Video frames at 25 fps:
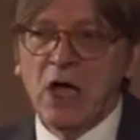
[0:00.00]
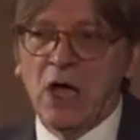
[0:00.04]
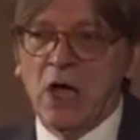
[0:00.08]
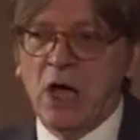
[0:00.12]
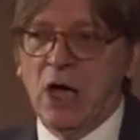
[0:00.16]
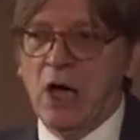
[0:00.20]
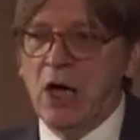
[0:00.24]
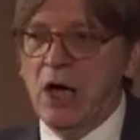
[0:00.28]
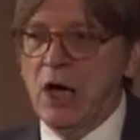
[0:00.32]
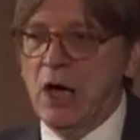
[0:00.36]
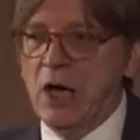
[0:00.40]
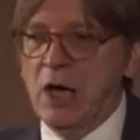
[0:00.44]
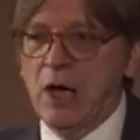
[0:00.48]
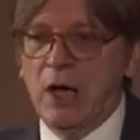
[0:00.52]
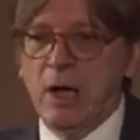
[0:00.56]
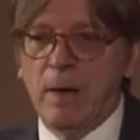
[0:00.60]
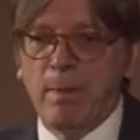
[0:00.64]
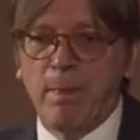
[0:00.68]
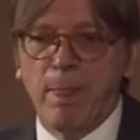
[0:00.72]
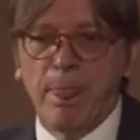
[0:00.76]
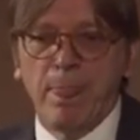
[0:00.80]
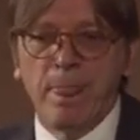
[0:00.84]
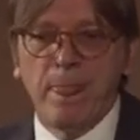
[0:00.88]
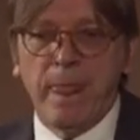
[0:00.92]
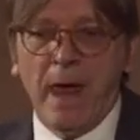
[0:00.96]

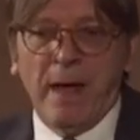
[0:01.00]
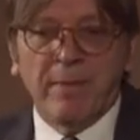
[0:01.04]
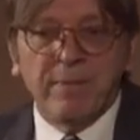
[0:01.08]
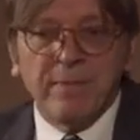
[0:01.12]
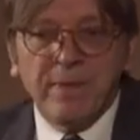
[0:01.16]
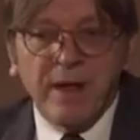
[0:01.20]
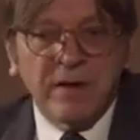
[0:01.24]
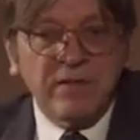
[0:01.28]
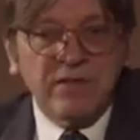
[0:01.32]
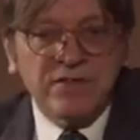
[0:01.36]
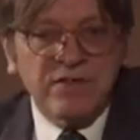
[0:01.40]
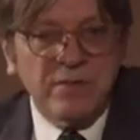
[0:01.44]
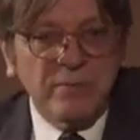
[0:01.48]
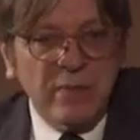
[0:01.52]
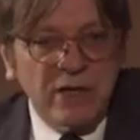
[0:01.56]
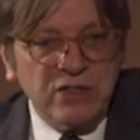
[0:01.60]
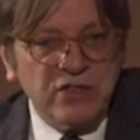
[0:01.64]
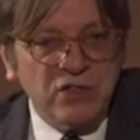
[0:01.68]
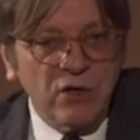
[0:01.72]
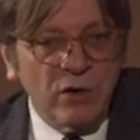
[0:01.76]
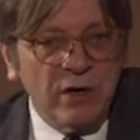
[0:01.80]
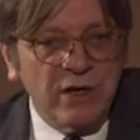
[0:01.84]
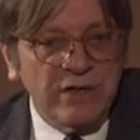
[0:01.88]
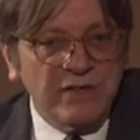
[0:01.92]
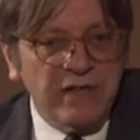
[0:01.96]
There is a
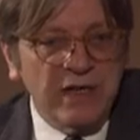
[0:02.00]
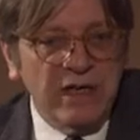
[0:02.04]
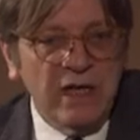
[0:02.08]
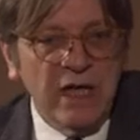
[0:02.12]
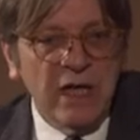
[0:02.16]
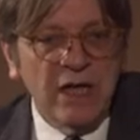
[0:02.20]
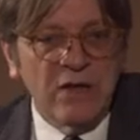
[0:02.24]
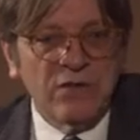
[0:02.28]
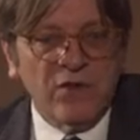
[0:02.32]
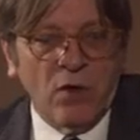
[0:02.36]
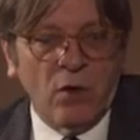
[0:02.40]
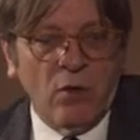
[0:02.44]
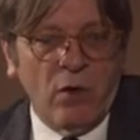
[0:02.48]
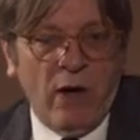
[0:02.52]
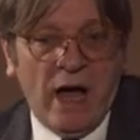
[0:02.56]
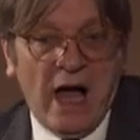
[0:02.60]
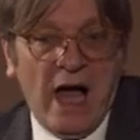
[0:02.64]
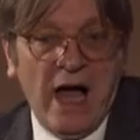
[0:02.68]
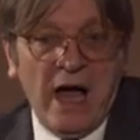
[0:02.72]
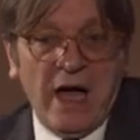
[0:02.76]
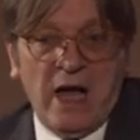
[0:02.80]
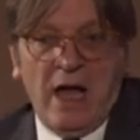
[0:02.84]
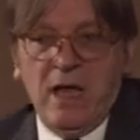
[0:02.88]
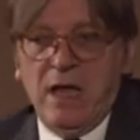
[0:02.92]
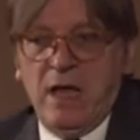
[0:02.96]
majority. So
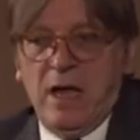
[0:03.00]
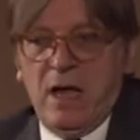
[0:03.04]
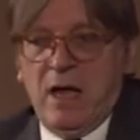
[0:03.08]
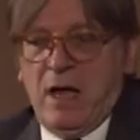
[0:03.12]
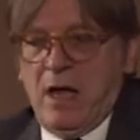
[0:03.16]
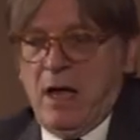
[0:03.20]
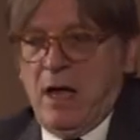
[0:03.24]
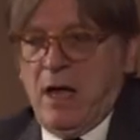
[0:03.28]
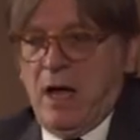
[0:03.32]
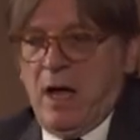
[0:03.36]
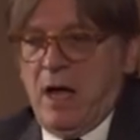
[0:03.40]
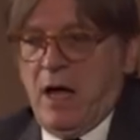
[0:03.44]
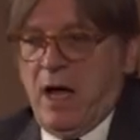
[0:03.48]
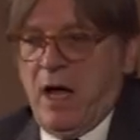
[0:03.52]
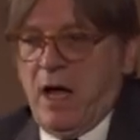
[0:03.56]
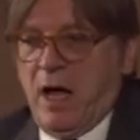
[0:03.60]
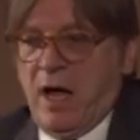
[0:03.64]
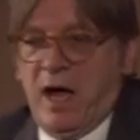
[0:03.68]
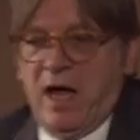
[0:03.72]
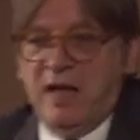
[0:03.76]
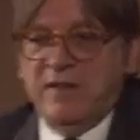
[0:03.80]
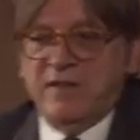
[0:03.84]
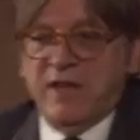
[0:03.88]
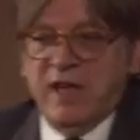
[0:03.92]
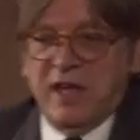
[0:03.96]
I
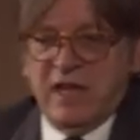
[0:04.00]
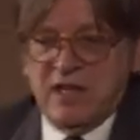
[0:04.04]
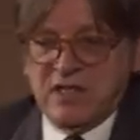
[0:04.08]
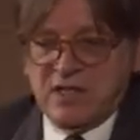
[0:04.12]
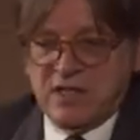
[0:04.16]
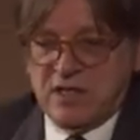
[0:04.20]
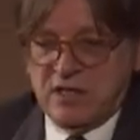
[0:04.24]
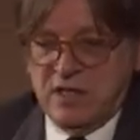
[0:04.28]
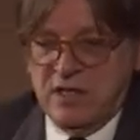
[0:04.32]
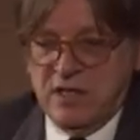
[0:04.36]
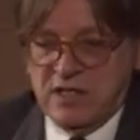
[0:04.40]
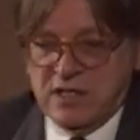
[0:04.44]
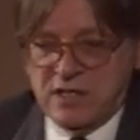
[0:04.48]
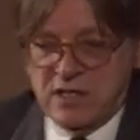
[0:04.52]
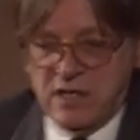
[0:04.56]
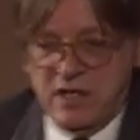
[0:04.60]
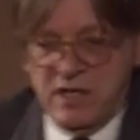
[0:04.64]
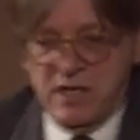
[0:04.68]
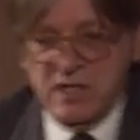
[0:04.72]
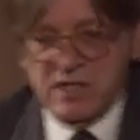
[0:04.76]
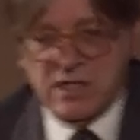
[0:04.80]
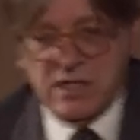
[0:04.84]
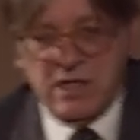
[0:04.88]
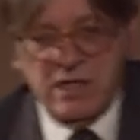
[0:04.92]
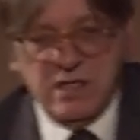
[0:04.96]
think it's
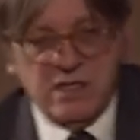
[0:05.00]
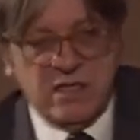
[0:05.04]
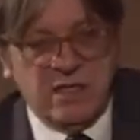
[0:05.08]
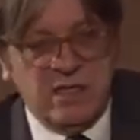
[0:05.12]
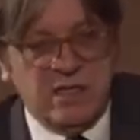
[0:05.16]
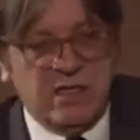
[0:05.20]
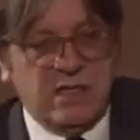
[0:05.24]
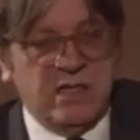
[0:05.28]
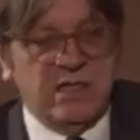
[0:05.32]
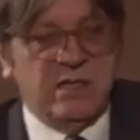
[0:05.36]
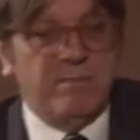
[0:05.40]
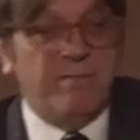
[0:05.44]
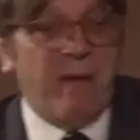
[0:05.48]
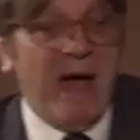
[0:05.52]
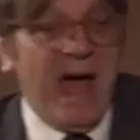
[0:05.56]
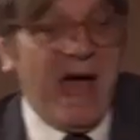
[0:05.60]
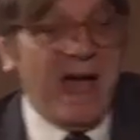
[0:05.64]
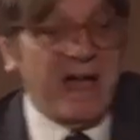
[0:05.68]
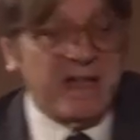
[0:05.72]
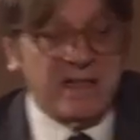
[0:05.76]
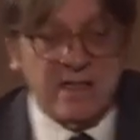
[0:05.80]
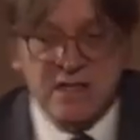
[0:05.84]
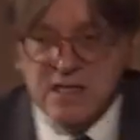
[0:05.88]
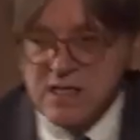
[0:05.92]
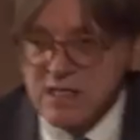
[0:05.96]

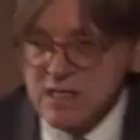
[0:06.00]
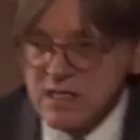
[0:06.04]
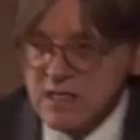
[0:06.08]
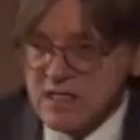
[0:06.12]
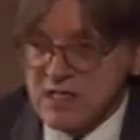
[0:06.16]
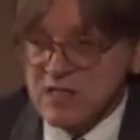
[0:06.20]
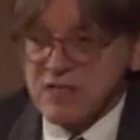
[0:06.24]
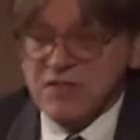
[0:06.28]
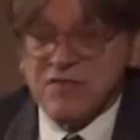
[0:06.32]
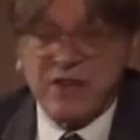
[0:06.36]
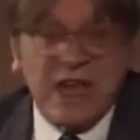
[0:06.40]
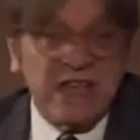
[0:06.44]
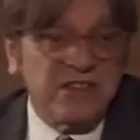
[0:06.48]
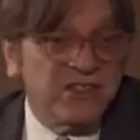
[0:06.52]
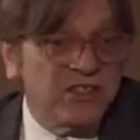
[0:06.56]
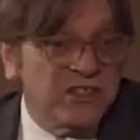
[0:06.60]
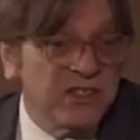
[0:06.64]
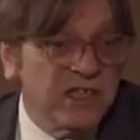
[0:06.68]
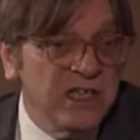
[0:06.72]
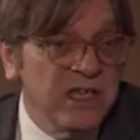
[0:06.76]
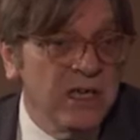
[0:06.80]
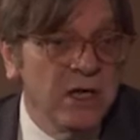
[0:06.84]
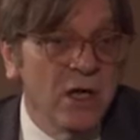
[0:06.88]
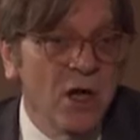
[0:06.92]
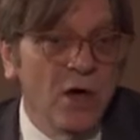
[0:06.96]
bad, it's a
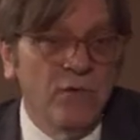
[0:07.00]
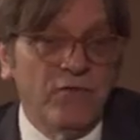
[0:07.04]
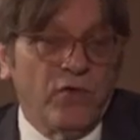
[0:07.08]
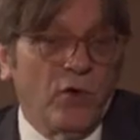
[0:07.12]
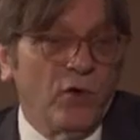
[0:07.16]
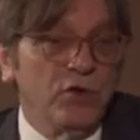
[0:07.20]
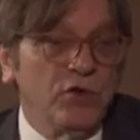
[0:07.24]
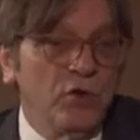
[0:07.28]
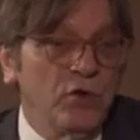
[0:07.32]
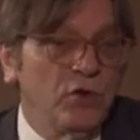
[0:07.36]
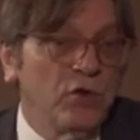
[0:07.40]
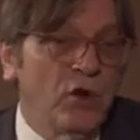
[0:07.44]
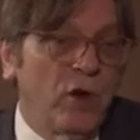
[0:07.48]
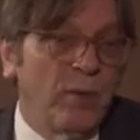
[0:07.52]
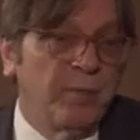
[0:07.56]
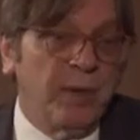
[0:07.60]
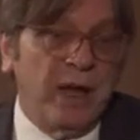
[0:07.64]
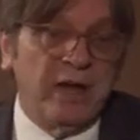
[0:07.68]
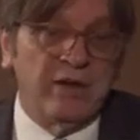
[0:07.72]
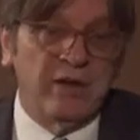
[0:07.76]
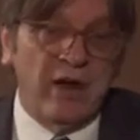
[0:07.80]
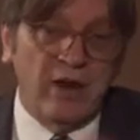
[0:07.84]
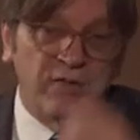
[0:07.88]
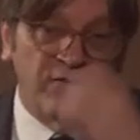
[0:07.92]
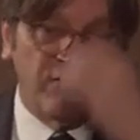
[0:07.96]
tragedy for Europe
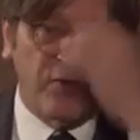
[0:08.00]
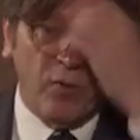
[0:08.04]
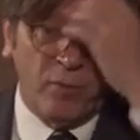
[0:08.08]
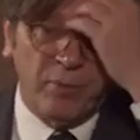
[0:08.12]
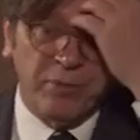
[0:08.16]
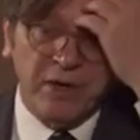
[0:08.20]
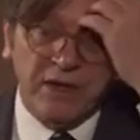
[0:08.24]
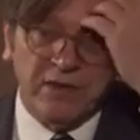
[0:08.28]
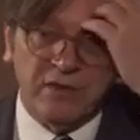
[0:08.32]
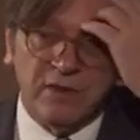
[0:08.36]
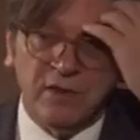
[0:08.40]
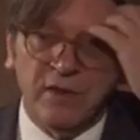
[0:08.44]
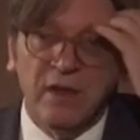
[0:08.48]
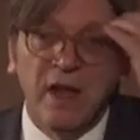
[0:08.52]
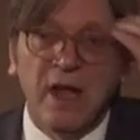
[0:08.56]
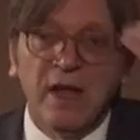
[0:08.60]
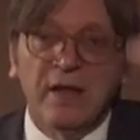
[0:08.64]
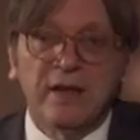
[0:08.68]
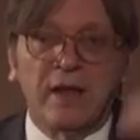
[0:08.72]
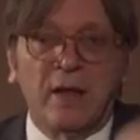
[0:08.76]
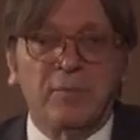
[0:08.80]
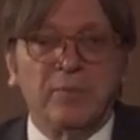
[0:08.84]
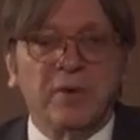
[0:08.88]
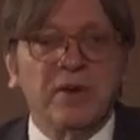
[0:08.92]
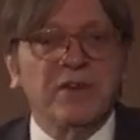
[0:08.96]
and for Britain
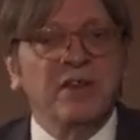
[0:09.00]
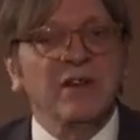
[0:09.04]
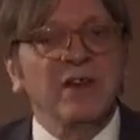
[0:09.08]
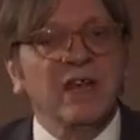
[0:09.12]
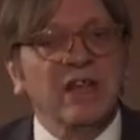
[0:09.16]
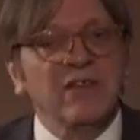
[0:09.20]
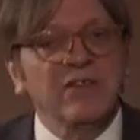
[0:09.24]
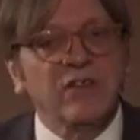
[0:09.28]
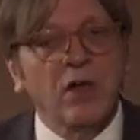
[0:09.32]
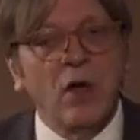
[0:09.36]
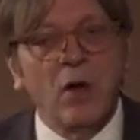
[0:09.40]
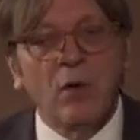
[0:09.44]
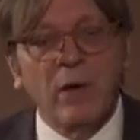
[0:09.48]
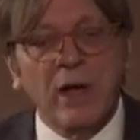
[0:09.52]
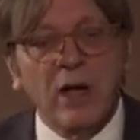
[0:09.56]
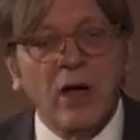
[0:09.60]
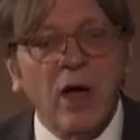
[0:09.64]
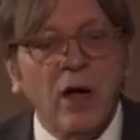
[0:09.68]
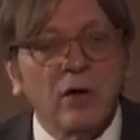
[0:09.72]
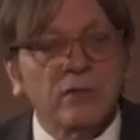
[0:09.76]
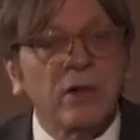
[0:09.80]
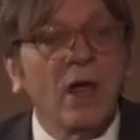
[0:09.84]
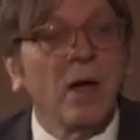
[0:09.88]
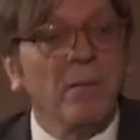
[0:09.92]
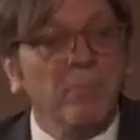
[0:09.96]
that Britain is going
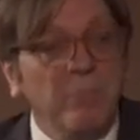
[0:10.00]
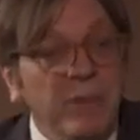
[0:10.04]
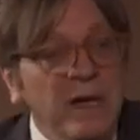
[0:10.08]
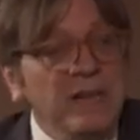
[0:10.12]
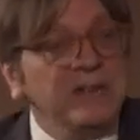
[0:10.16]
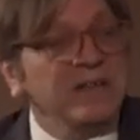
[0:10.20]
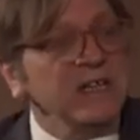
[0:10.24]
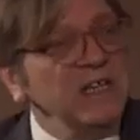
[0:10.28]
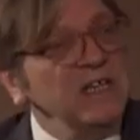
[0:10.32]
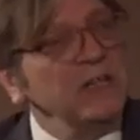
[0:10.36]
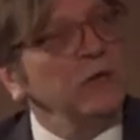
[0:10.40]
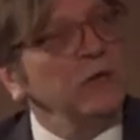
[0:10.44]
out, but